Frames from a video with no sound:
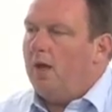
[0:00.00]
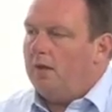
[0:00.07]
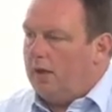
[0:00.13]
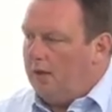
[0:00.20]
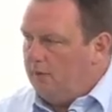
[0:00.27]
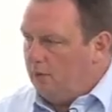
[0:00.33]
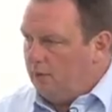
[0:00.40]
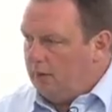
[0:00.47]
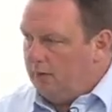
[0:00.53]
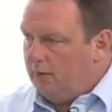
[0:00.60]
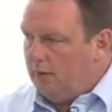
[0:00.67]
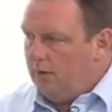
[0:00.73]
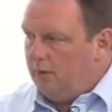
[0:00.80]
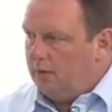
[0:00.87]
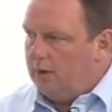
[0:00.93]
They're also
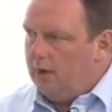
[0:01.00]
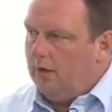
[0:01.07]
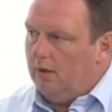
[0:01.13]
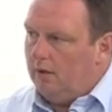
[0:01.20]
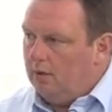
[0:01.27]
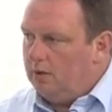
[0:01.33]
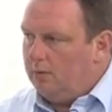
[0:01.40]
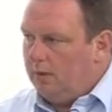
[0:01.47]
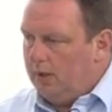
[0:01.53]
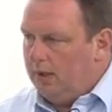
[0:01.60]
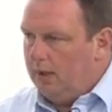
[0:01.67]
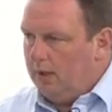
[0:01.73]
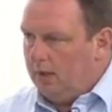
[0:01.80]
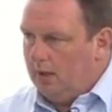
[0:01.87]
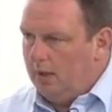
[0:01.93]
used a lot
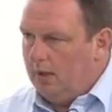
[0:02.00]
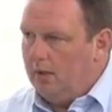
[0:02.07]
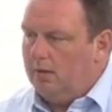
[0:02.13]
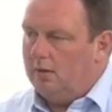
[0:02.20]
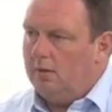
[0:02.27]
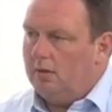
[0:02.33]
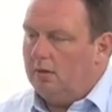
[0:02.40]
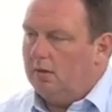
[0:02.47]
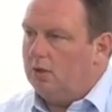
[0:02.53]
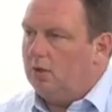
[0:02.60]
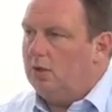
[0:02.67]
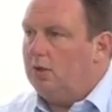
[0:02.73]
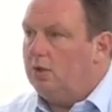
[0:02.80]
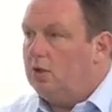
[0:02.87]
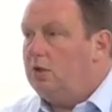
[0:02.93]
within
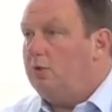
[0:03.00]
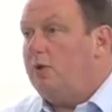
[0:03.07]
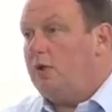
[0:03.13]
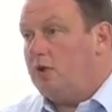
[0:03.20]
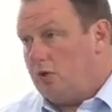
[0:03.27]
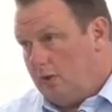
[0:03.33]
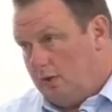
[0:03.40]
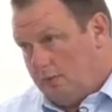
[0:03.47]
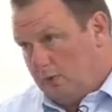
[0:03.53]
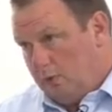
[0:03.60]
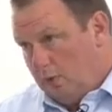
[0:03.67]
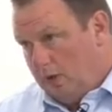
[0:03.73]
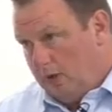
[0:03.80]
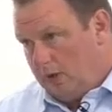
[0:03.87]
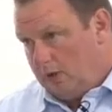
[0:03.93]
sewage treatment
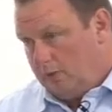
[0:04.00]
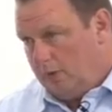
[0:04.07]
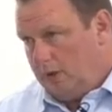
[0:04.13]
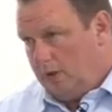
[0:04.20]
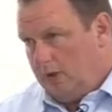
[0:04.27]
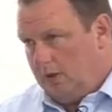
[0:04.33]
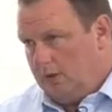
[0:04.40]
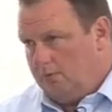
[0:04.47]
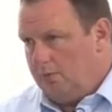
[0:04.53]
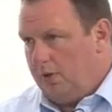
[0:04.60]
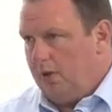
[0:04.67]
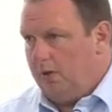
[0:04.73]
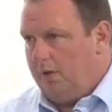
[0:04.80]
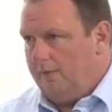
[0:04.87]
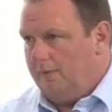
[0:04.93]
works, which is
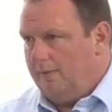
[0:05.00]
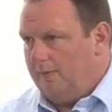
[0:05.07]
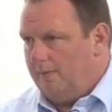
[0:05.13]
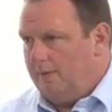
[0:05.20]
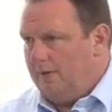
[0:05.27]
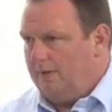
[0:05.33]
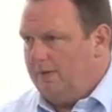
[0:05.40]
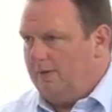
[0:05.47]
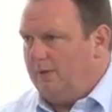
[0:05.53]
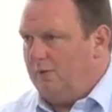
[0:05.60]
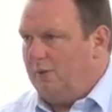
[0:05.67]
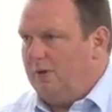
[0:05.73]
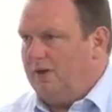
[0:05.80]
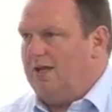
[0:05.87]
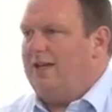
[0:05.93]
part of
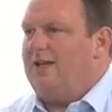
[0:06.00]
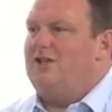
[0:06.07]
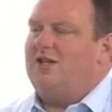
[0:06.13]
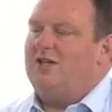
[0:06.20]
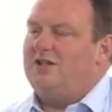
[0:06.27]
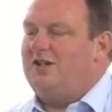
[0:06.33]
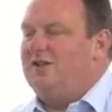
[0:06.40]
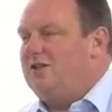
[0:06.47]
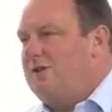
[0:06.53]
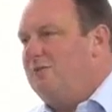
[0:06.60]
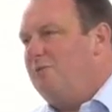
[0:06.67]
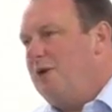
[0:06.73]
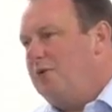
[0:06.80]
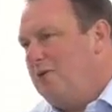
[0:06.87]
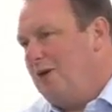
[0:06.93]
the existence
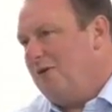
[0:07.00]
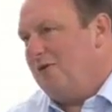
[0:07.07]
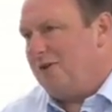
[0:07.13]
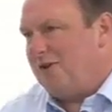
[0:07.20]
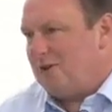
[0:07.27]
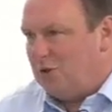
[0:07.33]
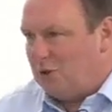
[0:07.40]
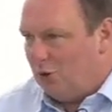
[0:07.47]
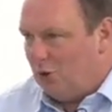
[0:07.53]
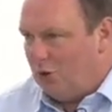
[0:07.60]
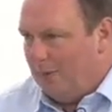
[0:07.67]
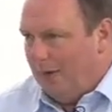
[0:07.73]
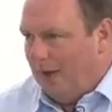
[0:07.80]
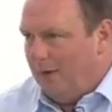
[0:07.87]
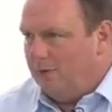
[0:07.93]
that people don't like to talk
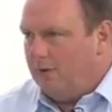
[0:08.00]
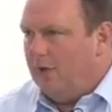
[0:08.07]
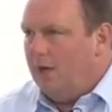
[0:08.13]
about.